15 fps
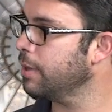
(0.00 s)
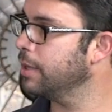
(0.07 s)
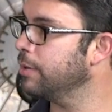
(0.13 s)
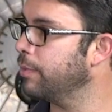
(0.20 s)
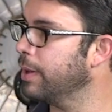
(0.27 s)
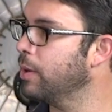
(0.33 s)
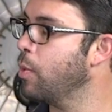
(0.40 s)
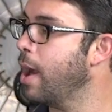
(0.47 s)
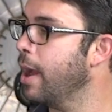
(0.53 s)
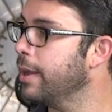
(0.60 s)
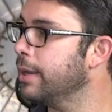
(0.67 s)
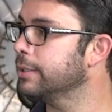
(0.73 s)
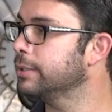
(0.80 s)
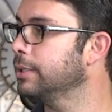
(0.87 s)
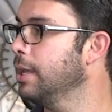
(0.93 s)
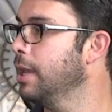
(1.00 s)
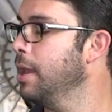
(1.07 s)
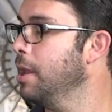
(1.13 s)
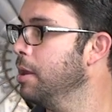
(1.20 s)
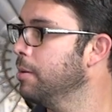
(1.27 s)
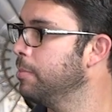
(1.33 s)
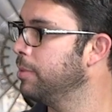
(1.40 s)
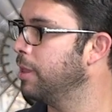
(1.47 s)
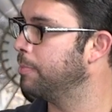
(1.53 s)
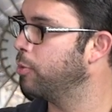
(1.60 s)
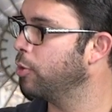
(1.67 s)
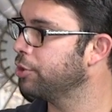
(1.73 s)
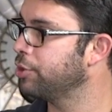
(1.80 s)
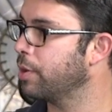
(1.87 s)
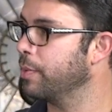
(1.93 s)
requires, the
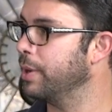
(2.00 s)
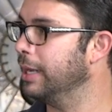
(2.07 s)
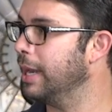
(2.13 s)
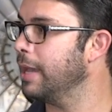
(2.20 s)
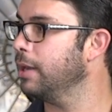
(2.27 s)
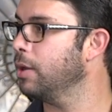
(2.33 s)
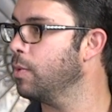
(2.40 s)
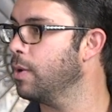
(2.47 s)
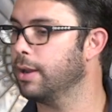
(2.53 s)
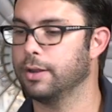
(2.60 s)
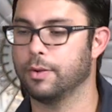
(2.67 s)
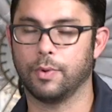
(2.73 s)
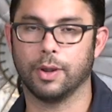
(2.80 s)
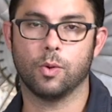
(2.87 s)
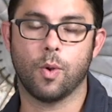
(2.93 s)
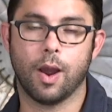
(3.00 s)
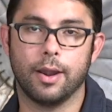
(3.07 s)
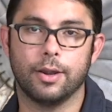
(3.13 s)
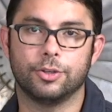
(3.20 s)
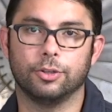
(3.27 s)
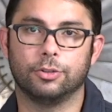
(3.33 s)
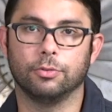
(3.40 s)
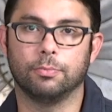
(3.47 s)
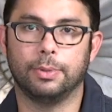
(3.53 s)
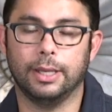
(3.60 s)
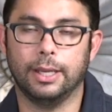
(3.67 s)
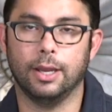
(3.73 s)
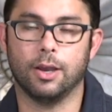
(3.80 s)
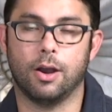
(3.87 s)
portrait relighting one requires you to be